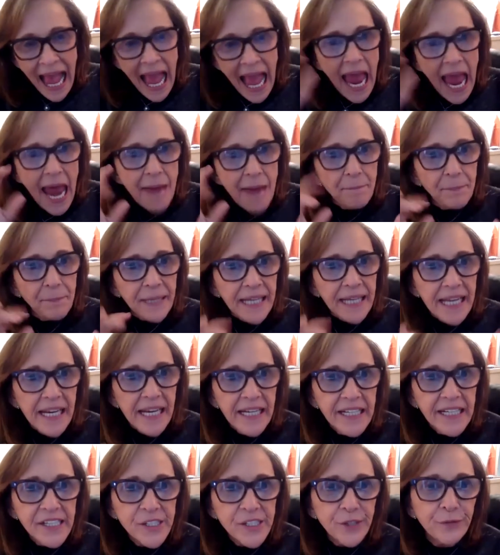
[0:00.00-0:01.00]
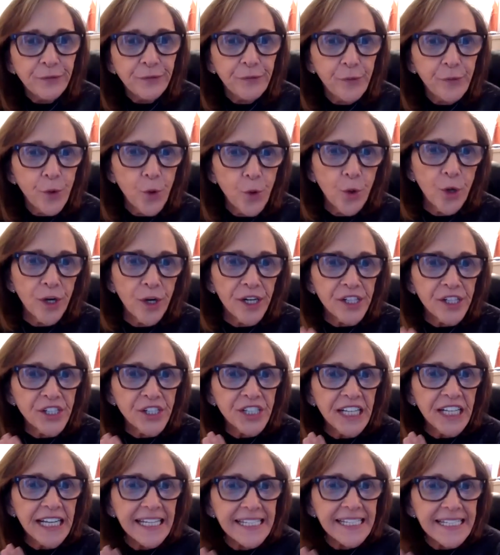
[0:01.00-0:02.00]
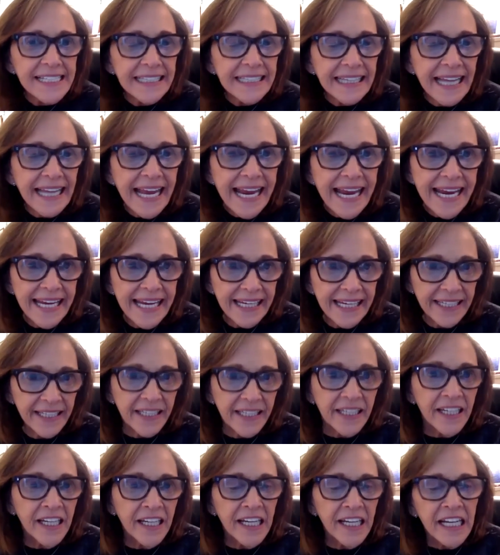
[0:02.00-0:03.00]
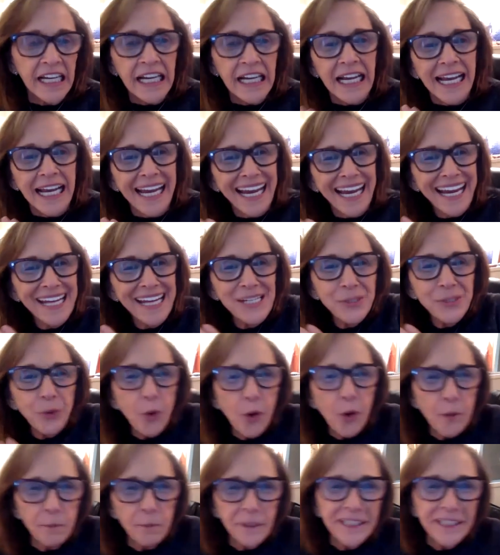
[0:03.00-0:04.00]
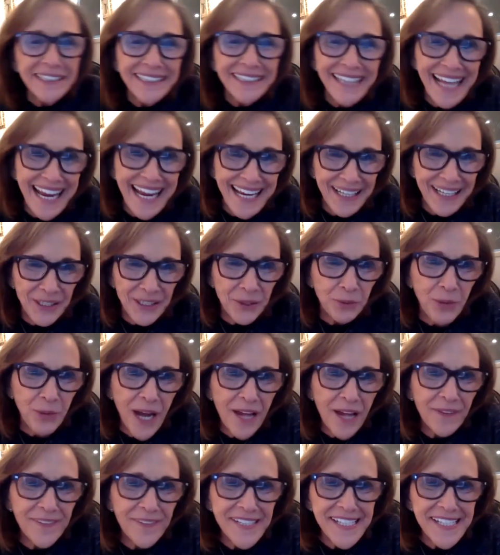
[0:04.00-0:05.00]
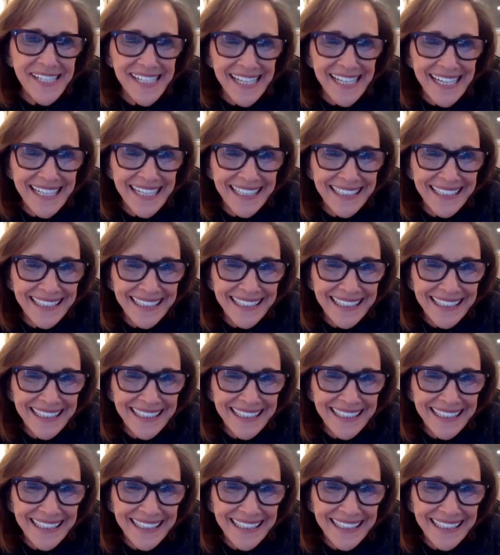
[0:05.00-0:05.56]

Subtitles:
and beginning to forge its lane, its orbital lane around the sun.